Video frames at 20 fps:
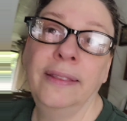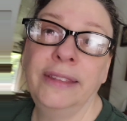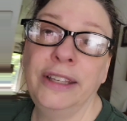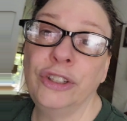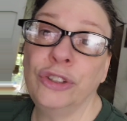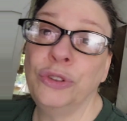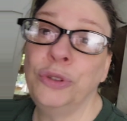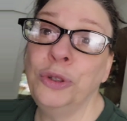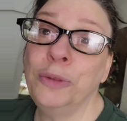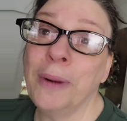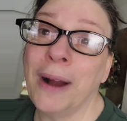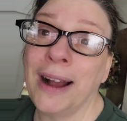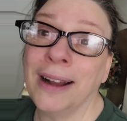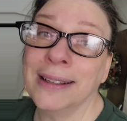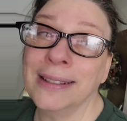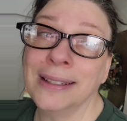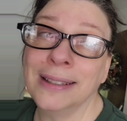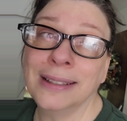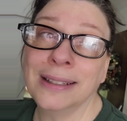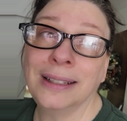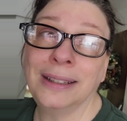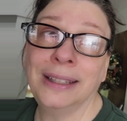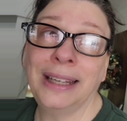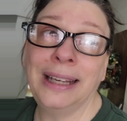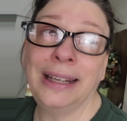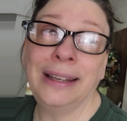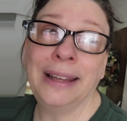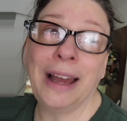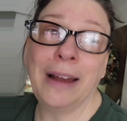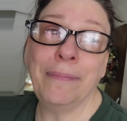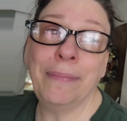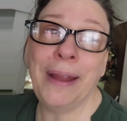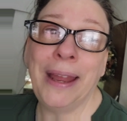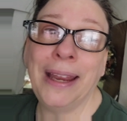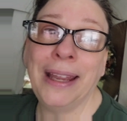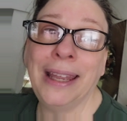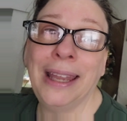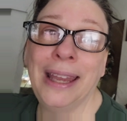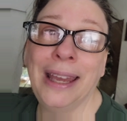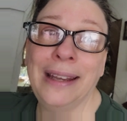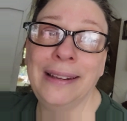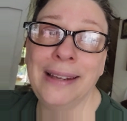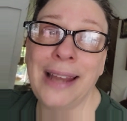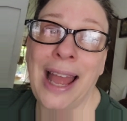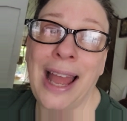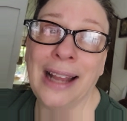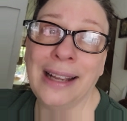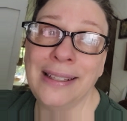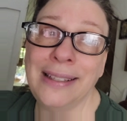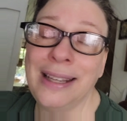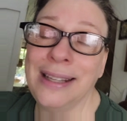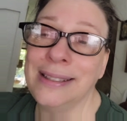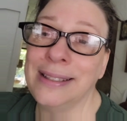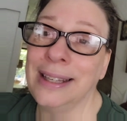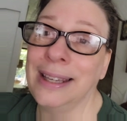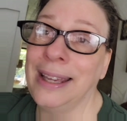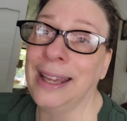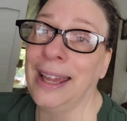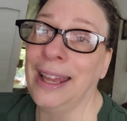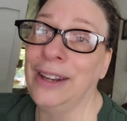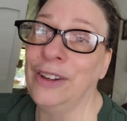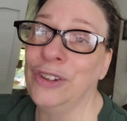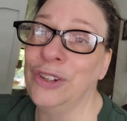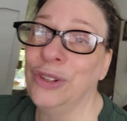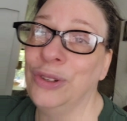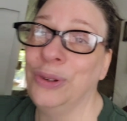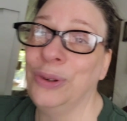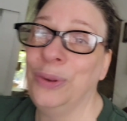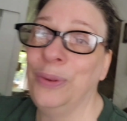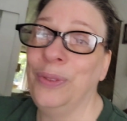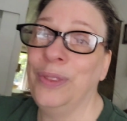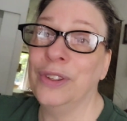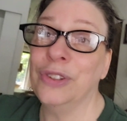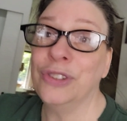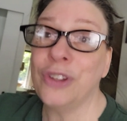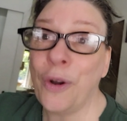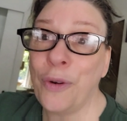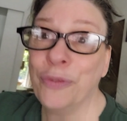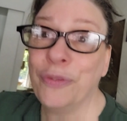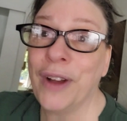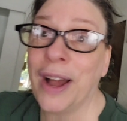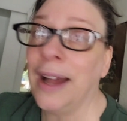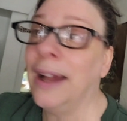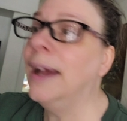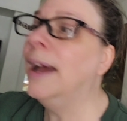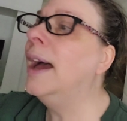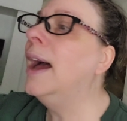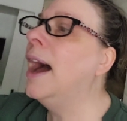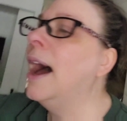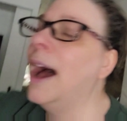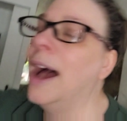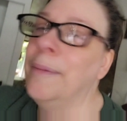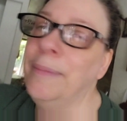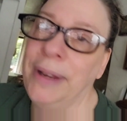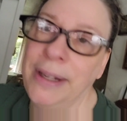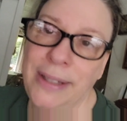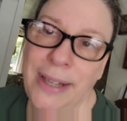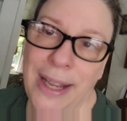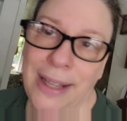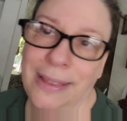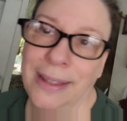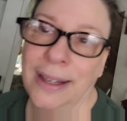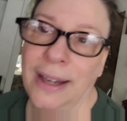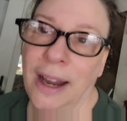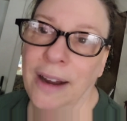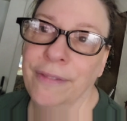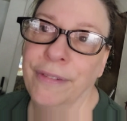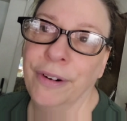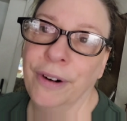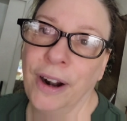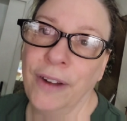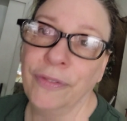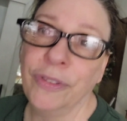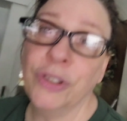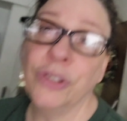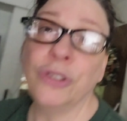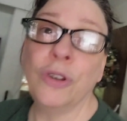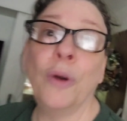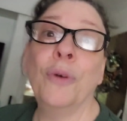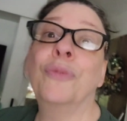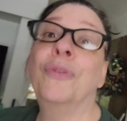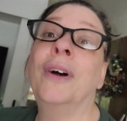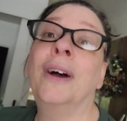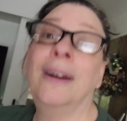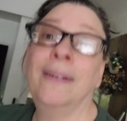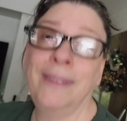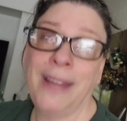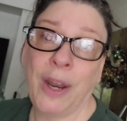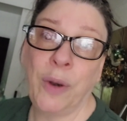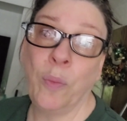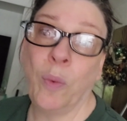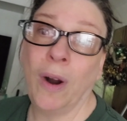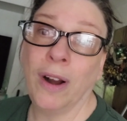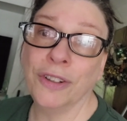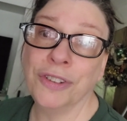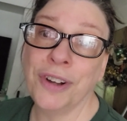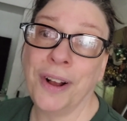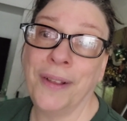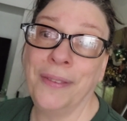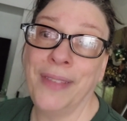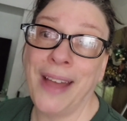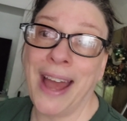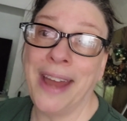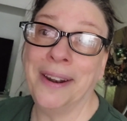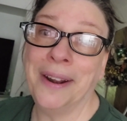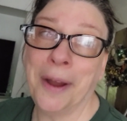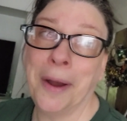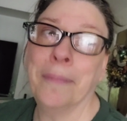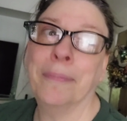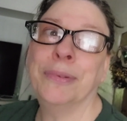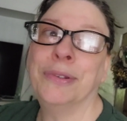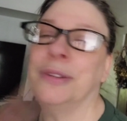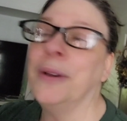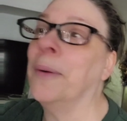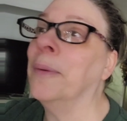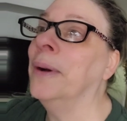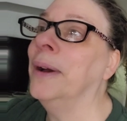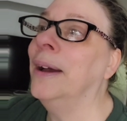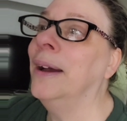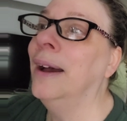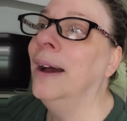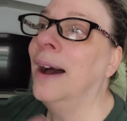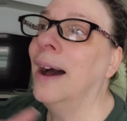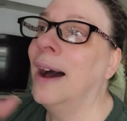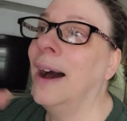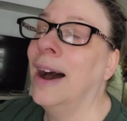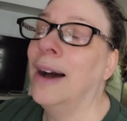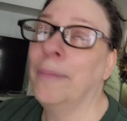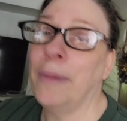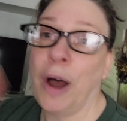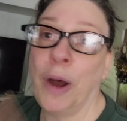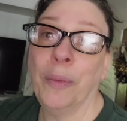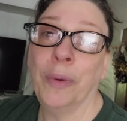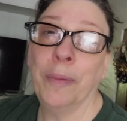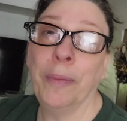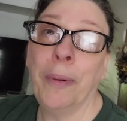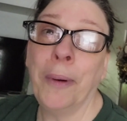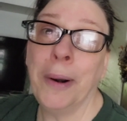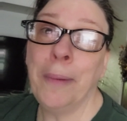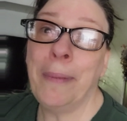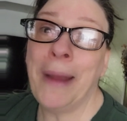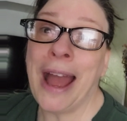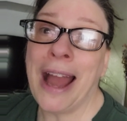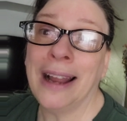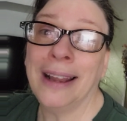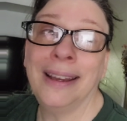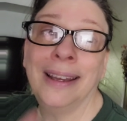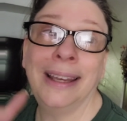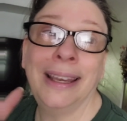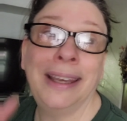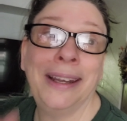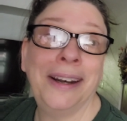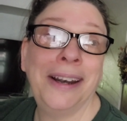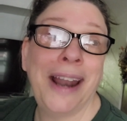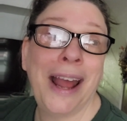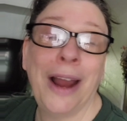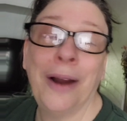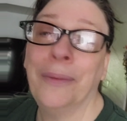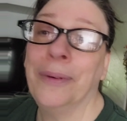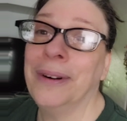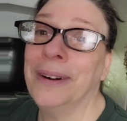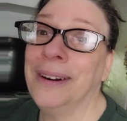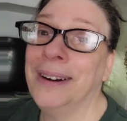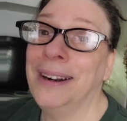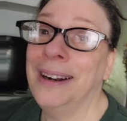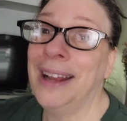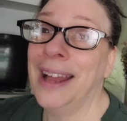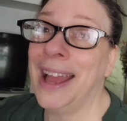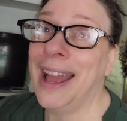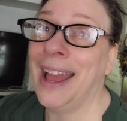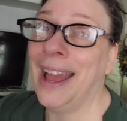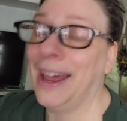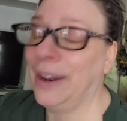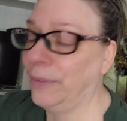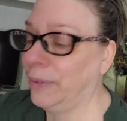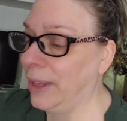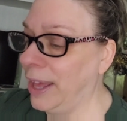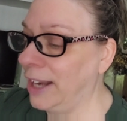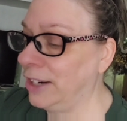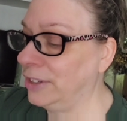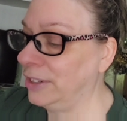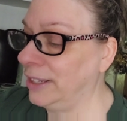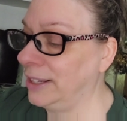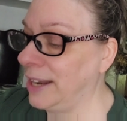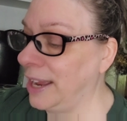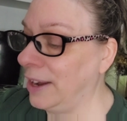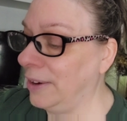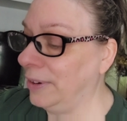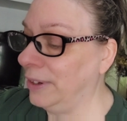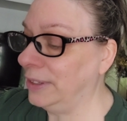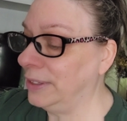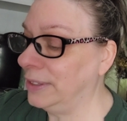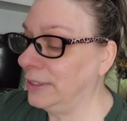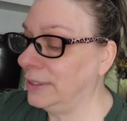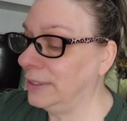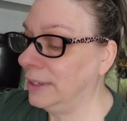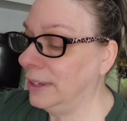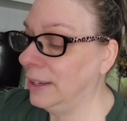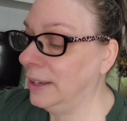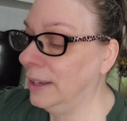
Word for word: these two boxes cleaned up and get access again to the sofa, I'm gonna take the cover off the sofa and wash all that up. So um, I'll report back in an hour, and well, actually now it's